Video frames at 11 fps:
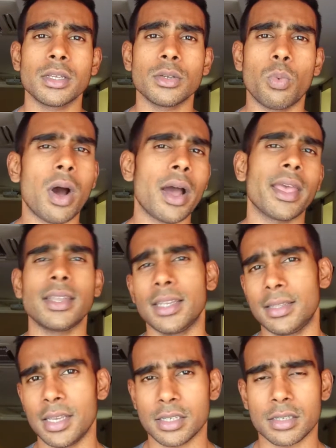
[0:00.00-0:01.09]
Why I
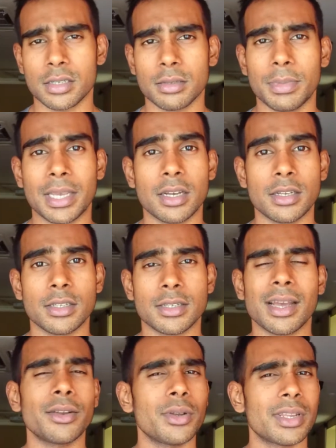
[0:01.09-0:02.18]
did this? Because
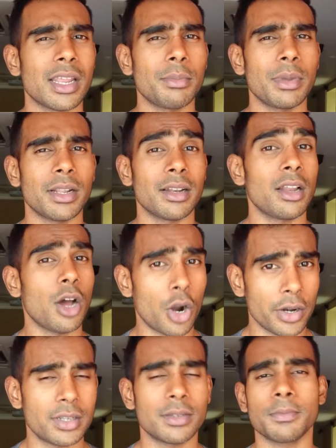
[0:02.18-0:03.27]
I know it can be a little
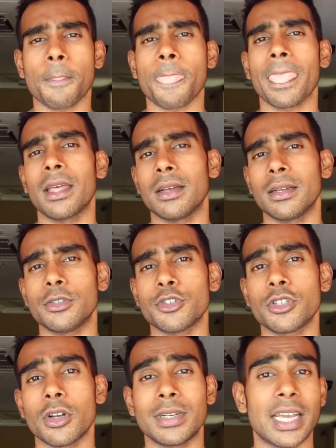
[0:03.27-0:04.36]
hard uh, to
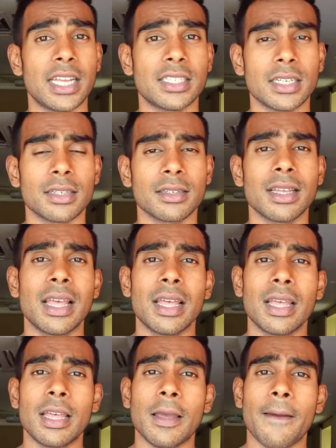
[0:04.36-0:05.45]
start dieting,
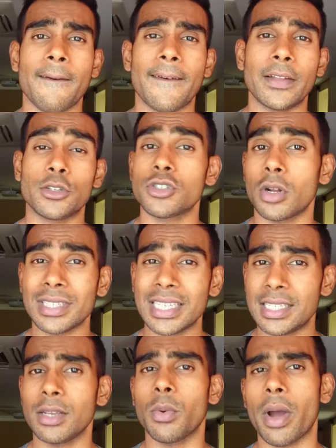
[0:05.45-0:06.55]
uh, to start
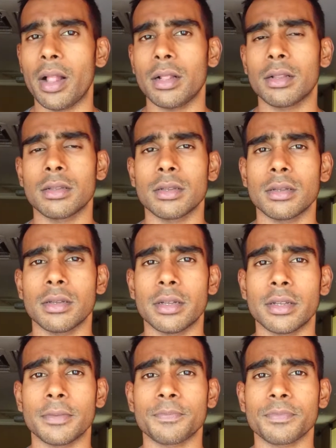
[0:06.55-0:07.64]
eating well,
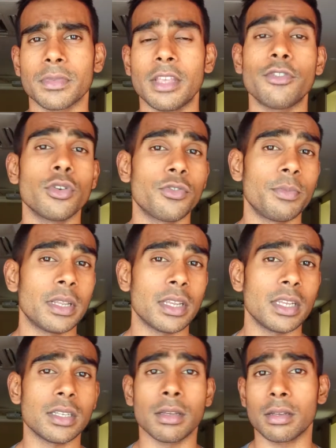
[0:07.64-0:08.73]
um, if you've been
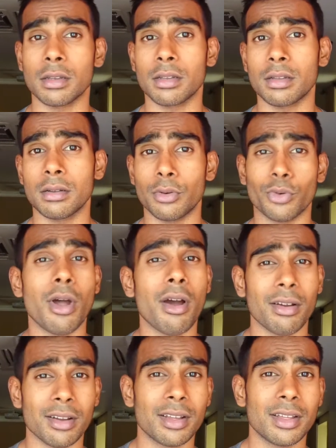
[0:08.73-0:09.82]
eating
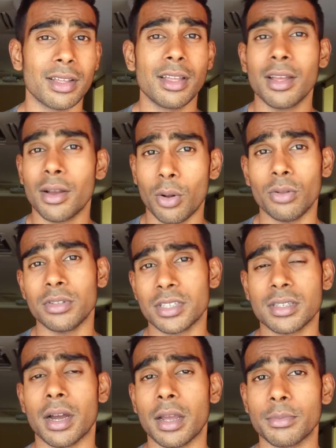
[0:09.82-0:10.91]
wrong all this
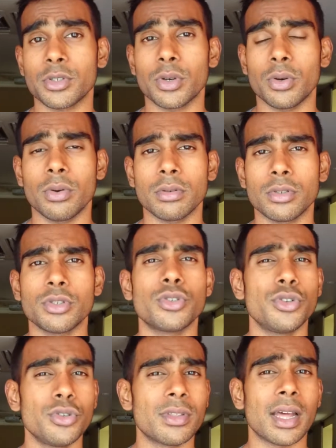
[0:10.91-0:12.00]
time. So just to
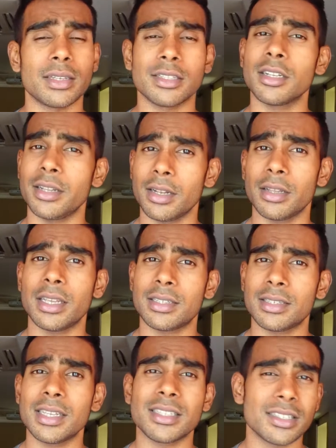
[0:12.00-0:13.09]
do that, it's a little it,
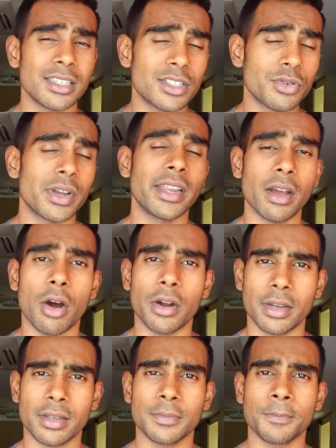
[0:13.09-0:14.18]
it's it's really hard.